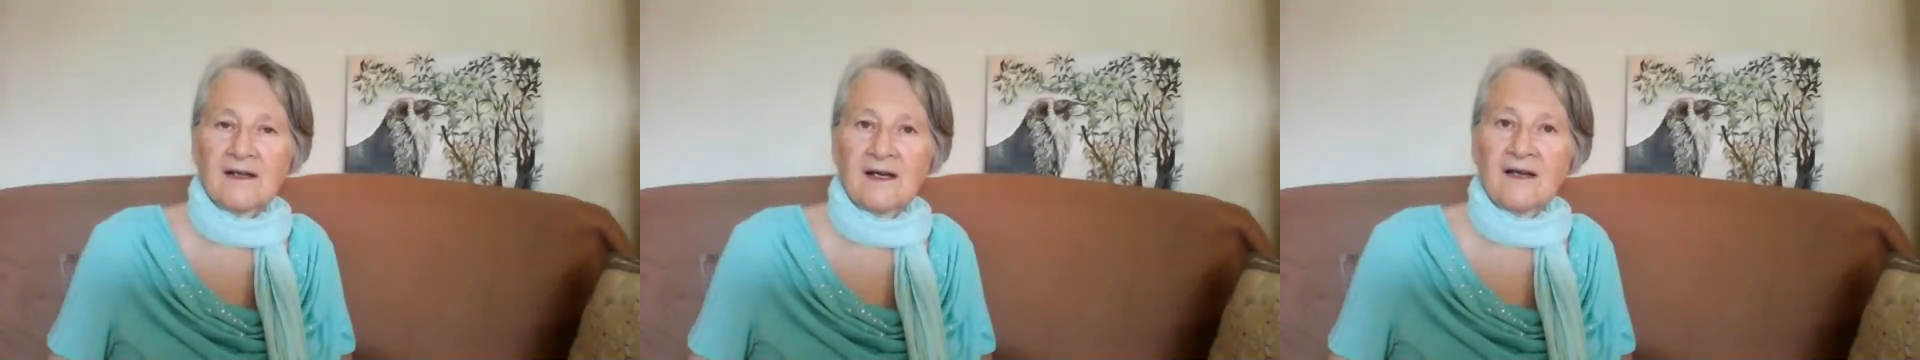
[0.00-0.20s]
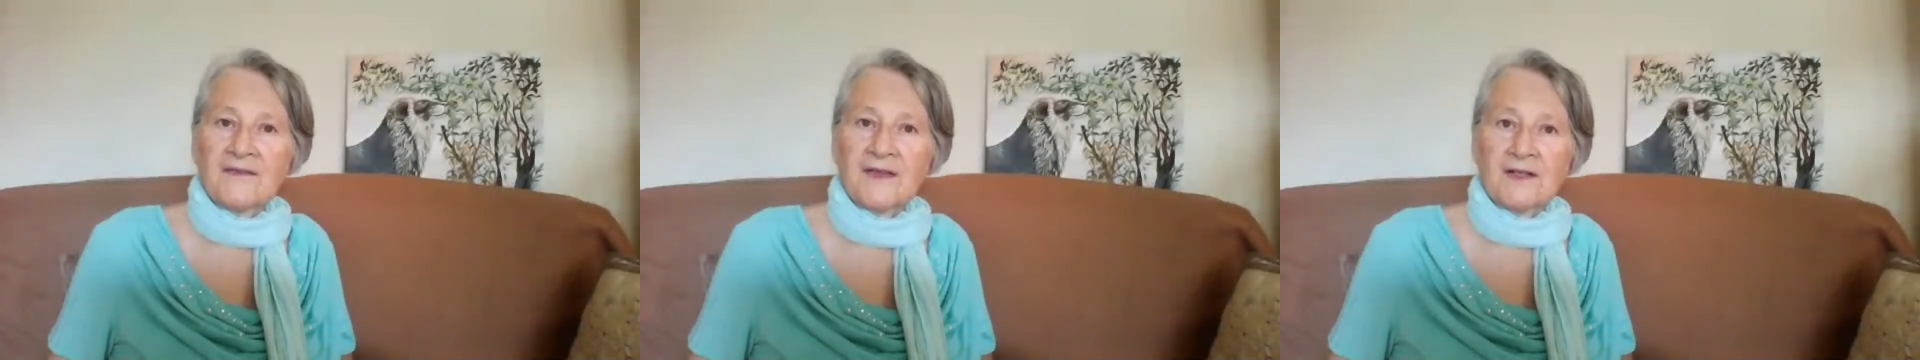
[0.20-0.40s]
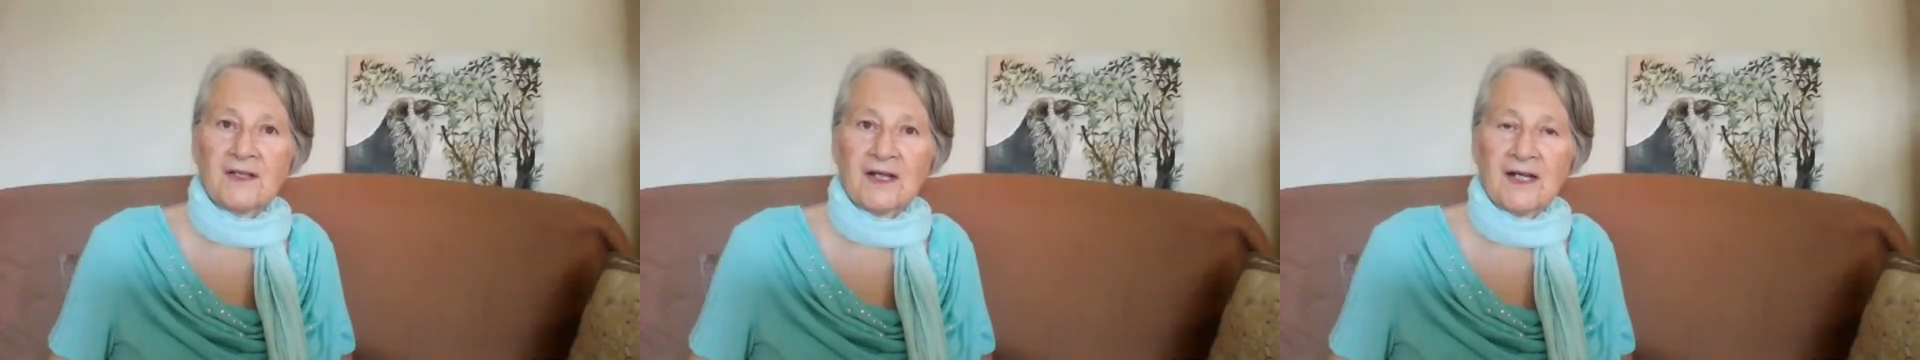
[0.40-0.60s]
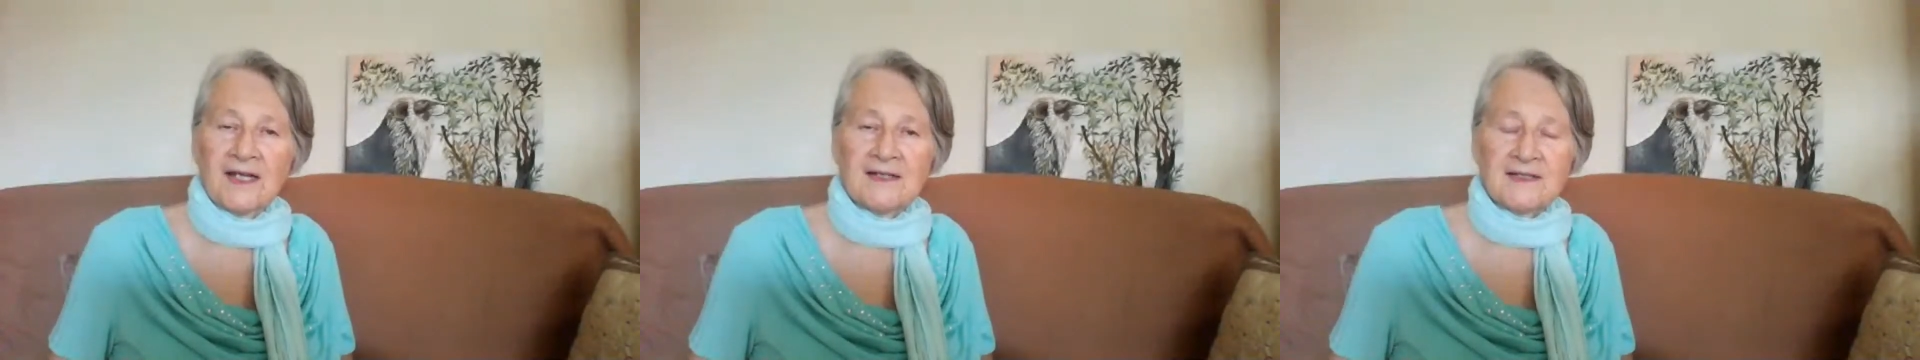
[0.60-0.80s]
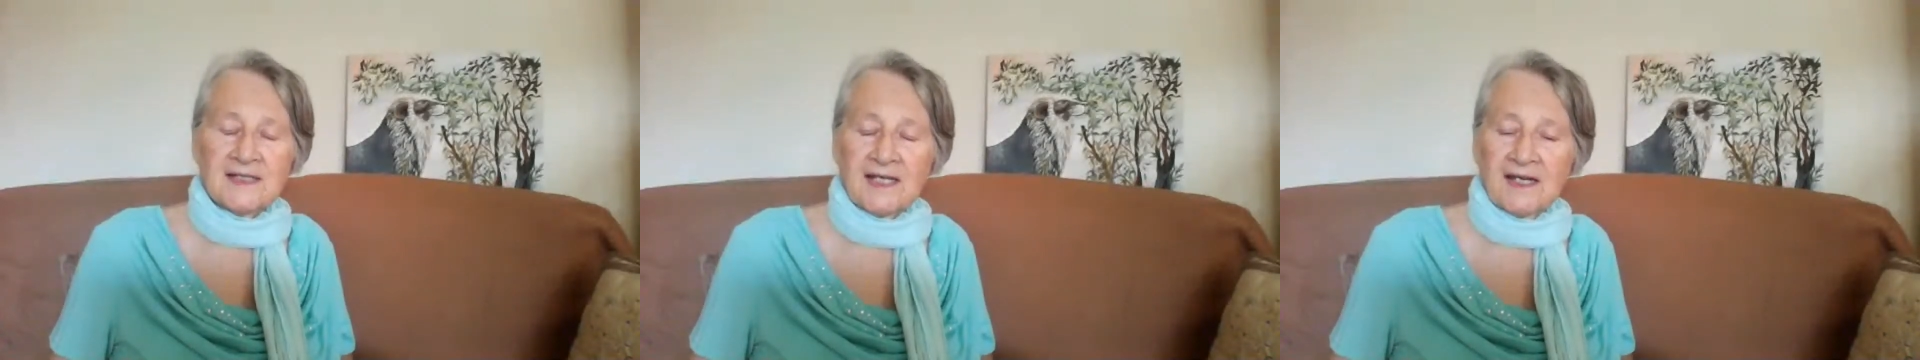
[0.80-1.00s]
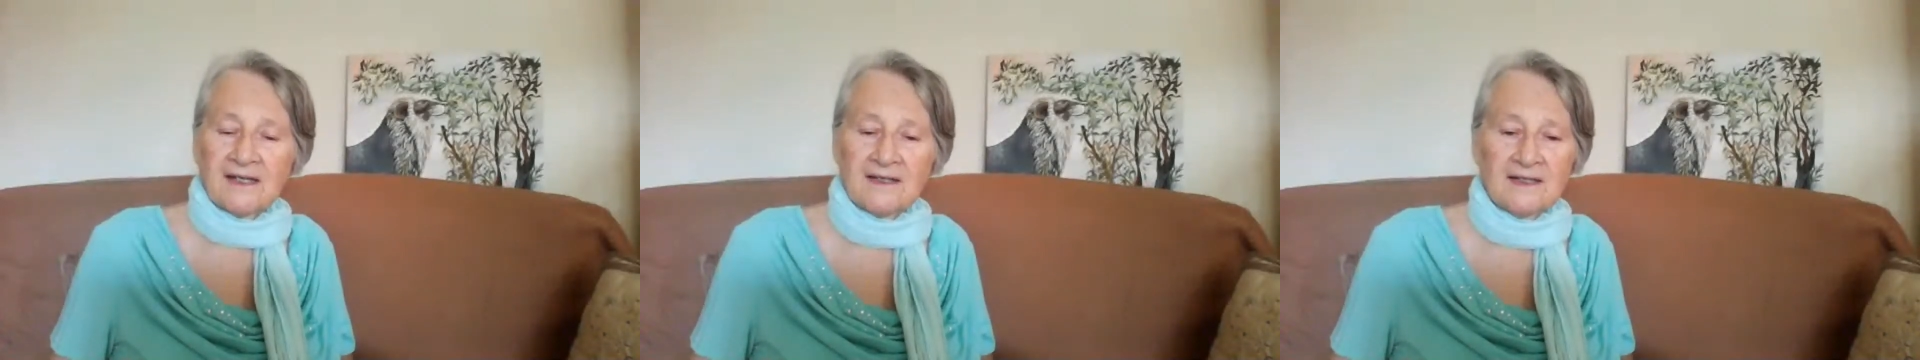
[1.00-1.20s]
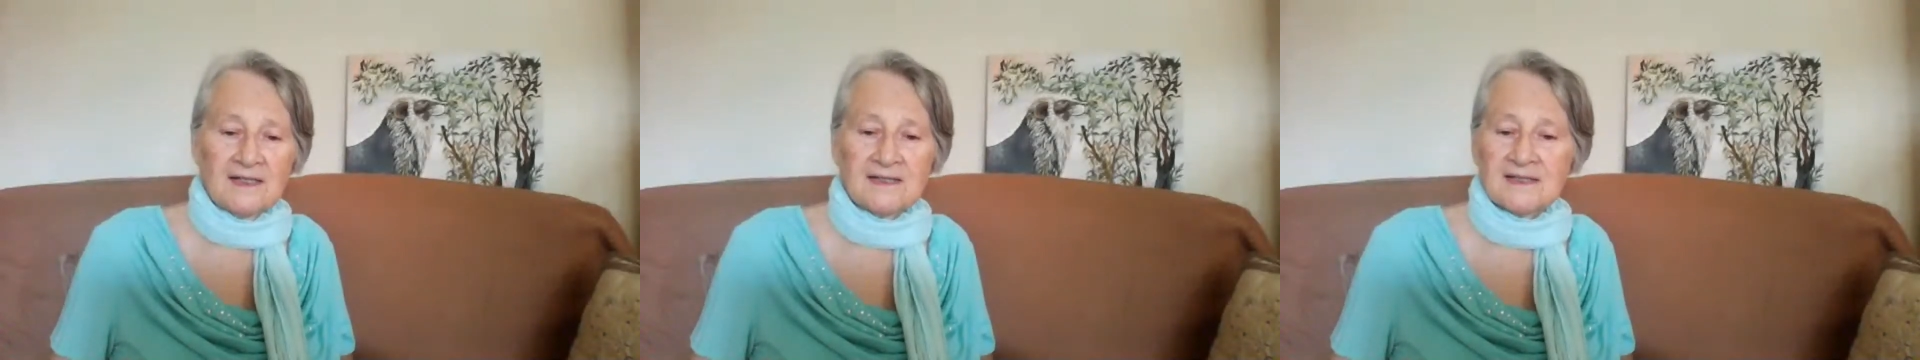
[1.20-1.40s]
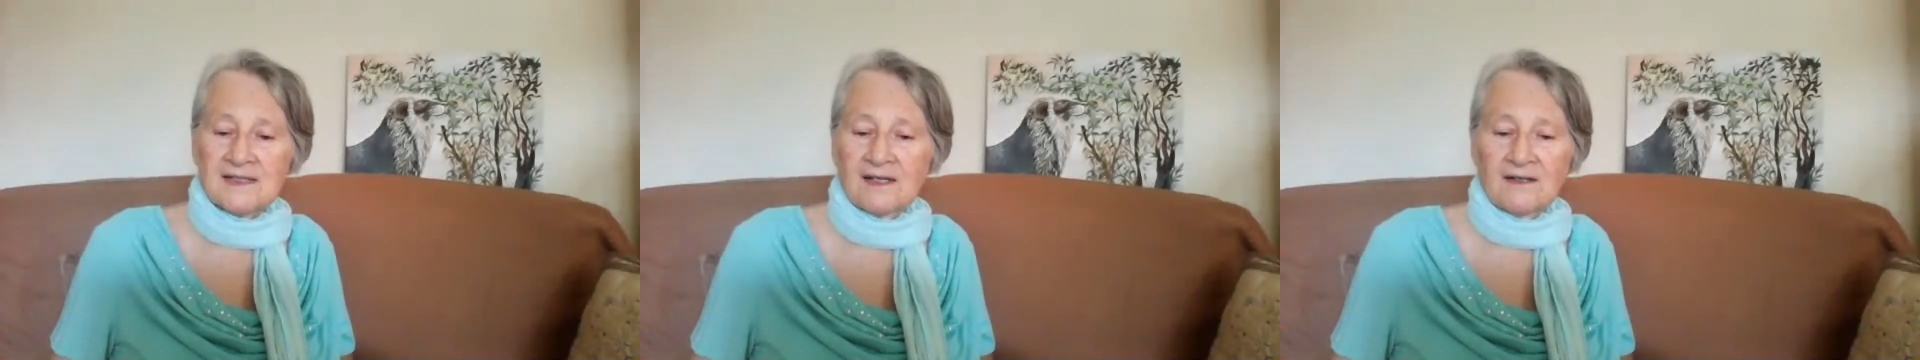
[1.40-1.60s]
on the lion's head and
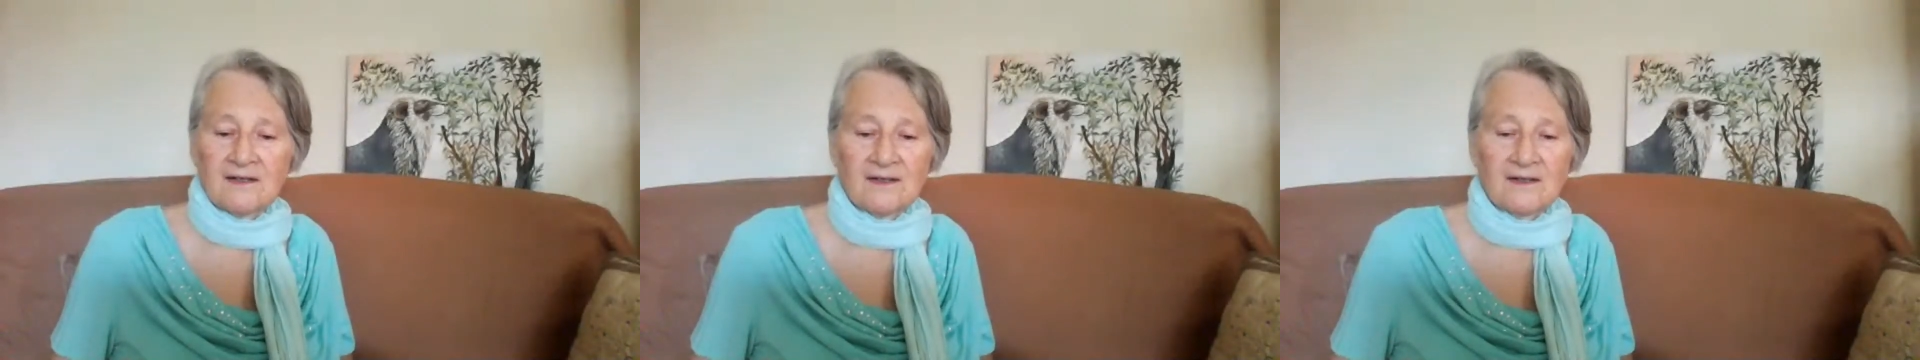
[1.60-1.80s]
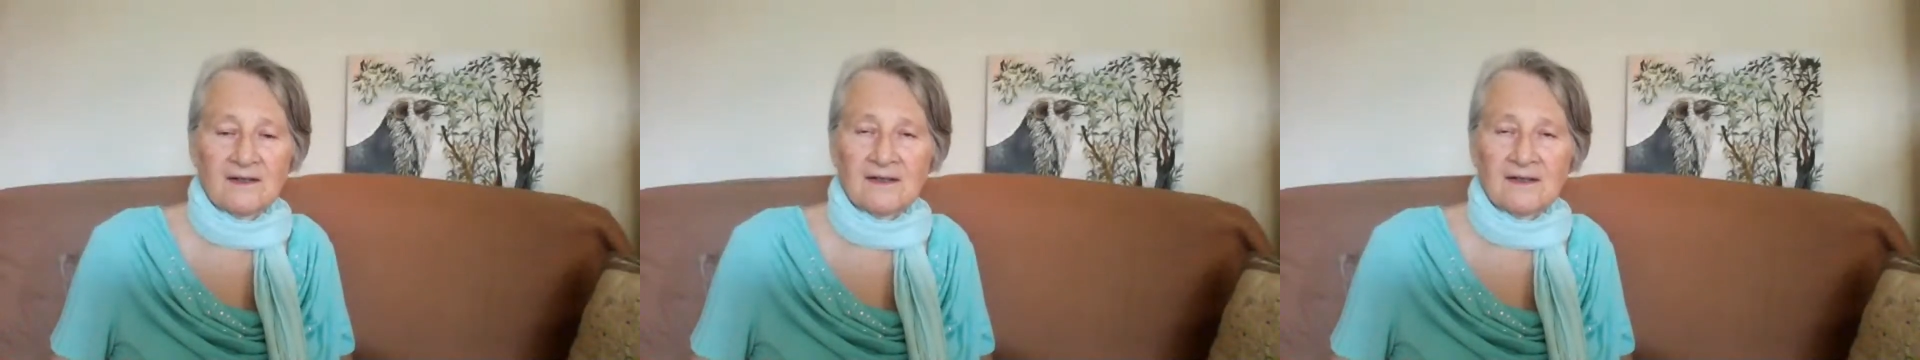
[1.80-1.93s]
he said,